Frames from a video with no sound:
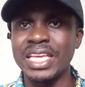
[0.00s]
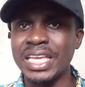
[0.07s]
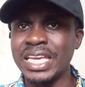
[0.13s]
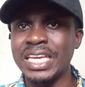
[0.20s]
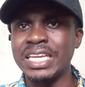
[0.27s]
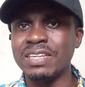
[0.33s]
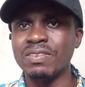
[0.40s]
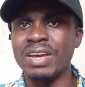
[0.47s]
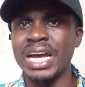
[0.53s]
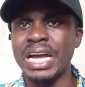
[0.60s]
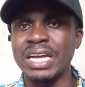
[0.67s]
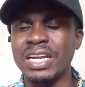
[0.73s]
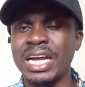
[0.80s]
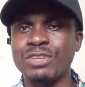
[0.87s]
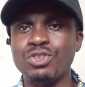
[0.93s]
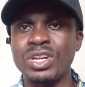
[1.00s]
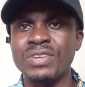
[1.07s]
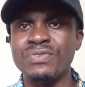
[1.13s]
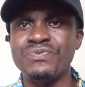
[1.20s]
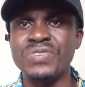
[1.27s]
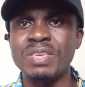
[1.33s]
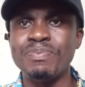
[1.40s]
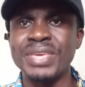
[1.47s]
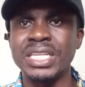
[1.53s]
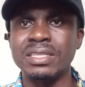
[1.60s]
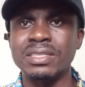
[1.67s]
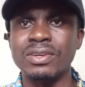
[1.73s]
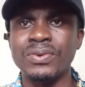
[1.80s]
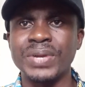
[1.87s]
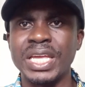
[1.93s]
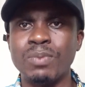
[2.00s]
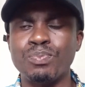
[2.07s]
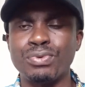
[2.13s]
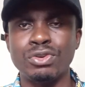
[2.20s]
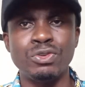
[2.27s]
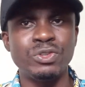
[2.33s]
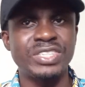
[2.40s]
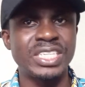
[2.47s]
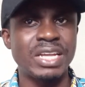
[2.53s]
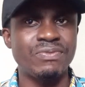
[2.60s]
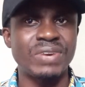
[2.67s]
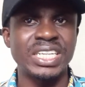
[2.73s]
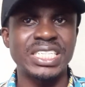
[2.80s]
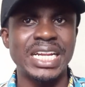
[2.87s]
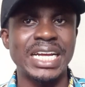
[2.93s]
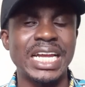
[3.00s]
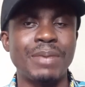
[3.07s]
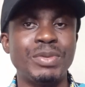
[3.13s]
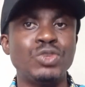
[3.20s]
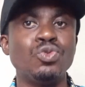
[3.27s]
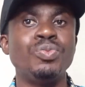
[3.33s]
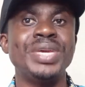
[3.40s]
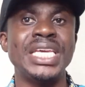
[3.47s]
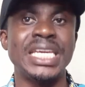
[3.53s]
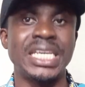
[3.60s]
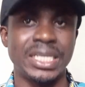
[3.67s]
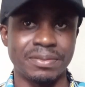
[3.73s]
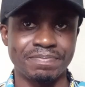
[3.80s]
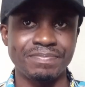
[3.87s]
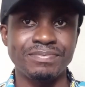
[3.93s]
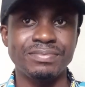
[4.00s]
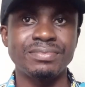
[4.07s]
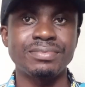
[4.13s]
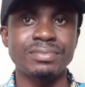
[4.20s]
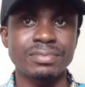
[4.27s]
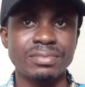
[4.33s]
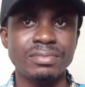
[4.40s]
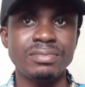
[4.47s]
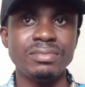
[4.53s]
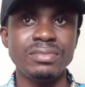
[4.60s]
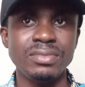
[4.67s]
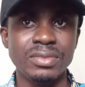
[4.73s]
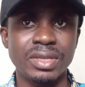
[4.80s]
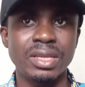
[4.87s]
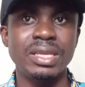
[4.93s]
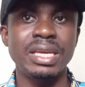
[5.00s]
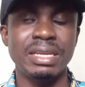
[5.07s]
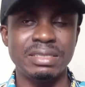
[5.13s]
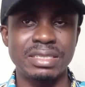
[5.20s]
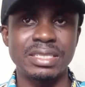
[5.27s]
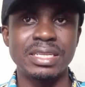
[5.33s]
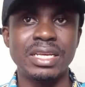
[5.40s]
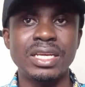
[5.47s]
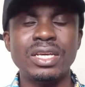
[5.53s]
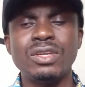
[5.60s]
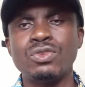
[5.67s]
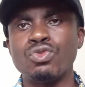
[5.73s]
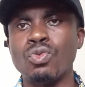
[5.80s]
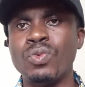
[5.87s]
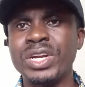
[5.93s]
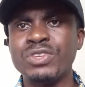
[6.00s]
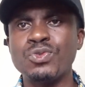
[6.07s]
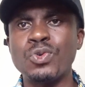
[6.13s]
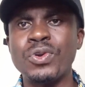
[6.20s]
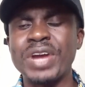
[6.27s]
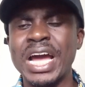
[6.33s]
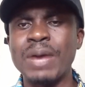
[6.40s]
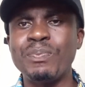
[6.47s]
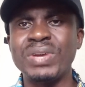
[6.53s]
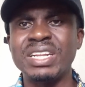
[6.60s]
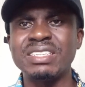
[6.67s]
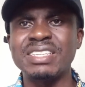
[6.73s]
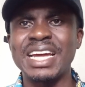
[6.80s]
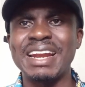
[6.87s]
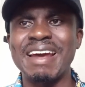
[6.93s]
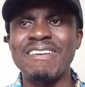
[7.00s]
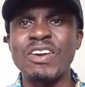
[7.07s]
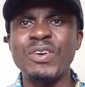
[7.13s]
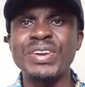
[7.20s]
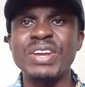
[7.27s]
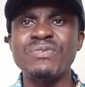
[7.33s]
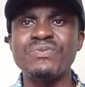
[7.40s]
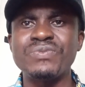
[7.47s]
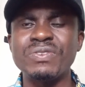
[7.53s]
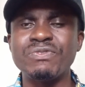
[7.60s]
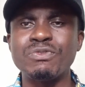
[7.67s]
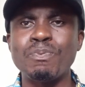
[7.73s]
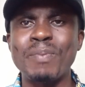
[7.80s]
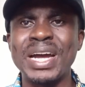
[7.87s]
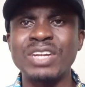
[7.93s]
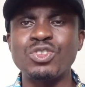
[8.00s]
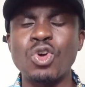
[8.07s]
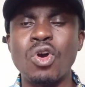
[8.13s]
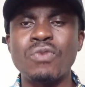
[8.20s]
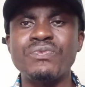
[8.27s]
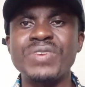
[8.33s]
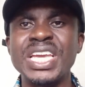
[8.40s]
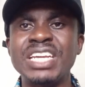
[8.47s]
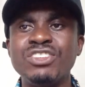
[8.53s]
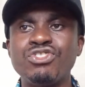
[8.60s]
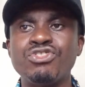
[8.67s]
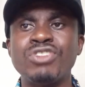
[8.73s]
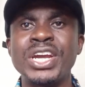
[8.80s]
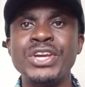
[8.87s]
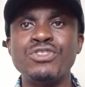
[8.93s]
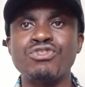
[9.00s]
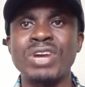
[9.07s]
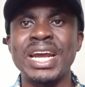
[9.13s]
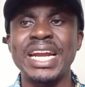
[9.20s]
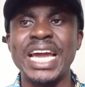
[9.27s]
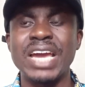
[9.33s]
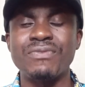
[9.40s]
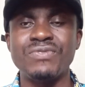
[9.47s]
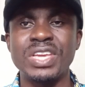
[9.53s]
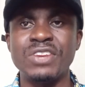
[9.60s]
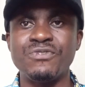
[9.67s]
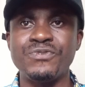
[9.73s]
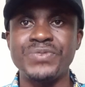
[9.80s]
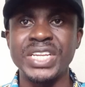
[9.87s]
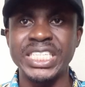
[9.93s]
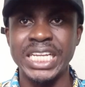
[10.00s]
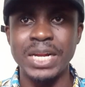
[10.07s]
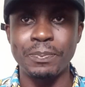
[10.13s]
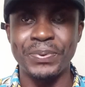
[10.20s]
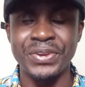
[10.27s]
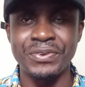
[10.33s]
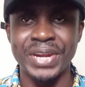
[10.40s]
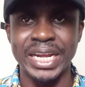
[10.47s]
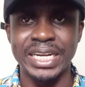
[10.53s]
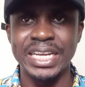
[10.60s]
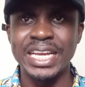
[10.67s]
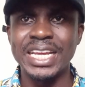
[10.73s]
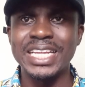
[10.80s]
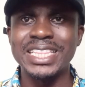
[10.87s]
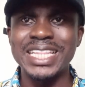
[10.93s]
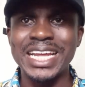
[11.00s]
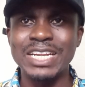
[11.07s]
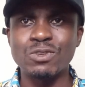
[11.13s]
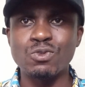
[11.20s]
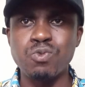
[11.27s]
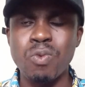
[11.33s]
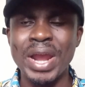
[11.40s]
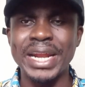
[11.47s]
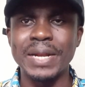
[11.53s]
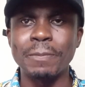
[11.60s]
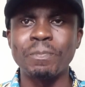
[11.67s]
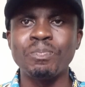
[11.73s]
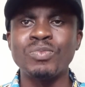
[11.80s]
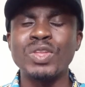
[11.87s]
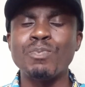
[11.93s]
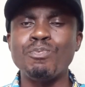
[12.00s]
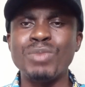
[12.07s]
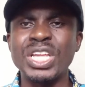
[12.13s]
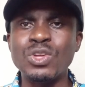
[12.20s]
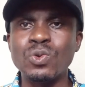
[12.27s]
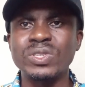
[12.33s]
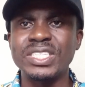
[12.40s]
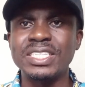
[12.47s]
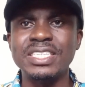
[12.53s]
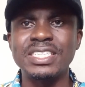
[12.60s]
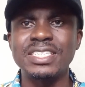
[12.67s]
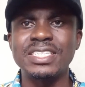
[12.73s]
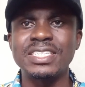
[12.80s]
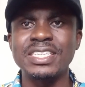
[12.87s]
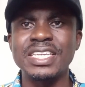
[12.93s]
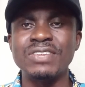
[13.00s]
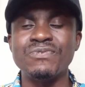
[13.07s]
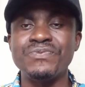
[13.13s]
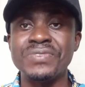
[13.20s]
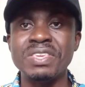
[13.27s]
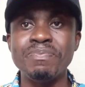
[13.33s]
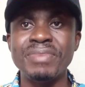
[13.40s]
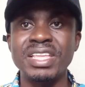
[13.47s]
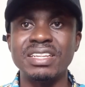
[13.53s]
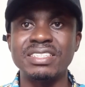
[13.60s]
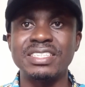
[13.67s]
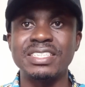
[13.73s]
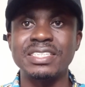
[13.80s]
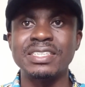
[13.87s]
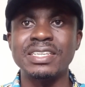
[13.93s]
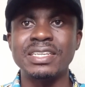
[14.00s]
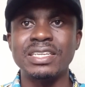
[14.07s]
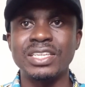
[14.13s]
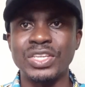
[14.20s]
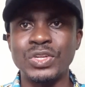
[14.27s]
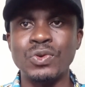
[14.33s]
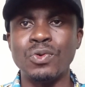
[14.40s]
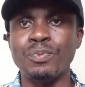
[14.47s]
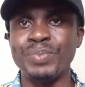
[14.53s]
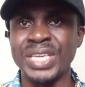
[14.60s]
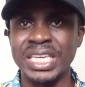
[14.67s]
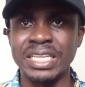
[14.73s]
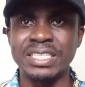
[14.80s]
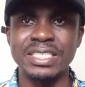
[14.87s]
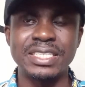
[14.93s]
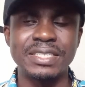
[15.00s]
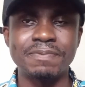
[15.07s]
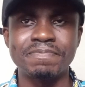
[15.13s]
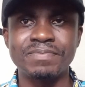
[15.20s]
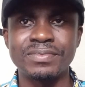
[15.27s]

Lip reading: in actually female, producing the functional gamete will begin. Yes. So what is going to happen is that around the 5th month of intrauterine life, in fetal period, that is when meiosis in females, begins.